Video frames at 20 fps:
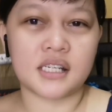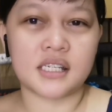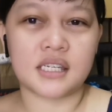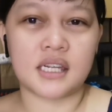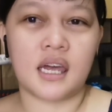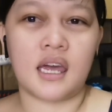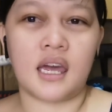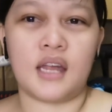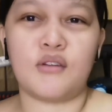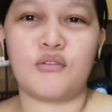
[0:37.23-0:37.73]

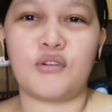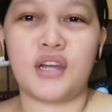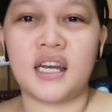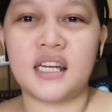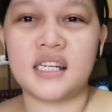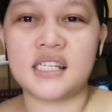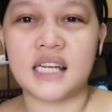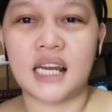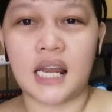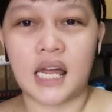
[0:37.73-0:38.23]
Kasi ano
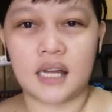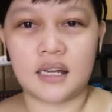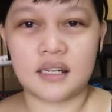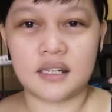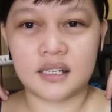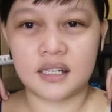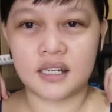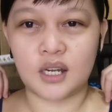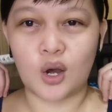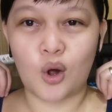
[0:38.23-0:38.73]
yan sila?
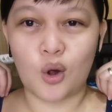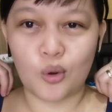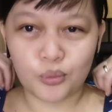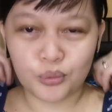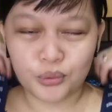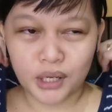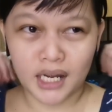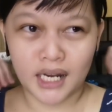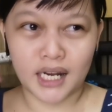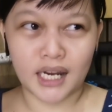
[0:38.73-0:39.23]

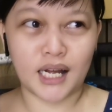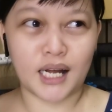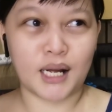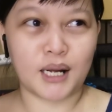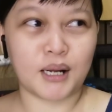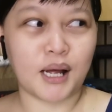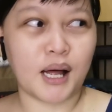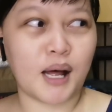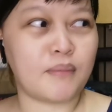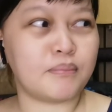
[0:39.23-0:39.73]

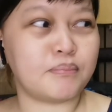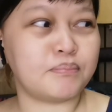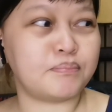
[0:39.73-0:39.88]
Kanang,